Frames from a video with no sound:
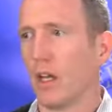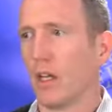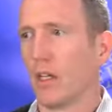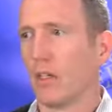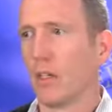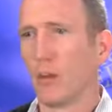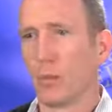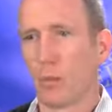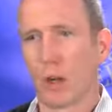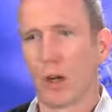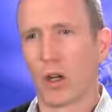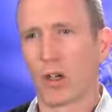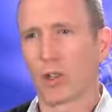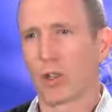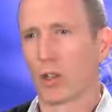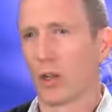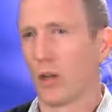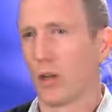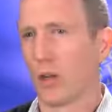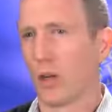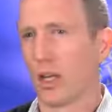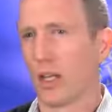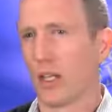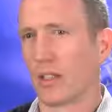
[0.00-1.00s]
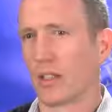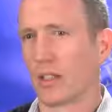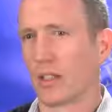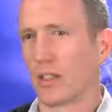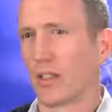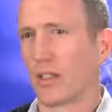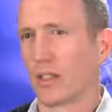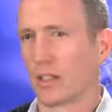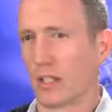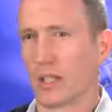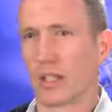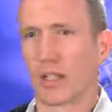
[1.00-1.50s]
Humor also has
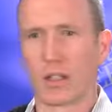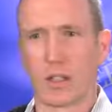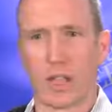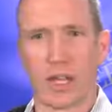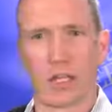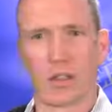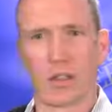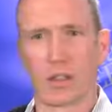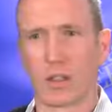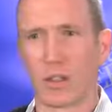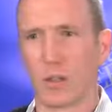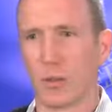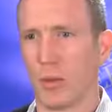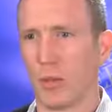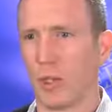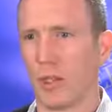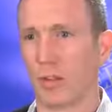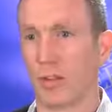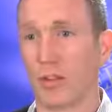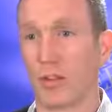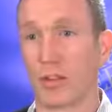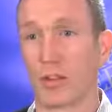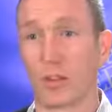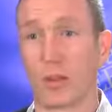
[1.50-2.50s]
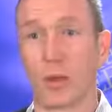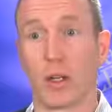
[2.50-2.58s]
these psychological benefits,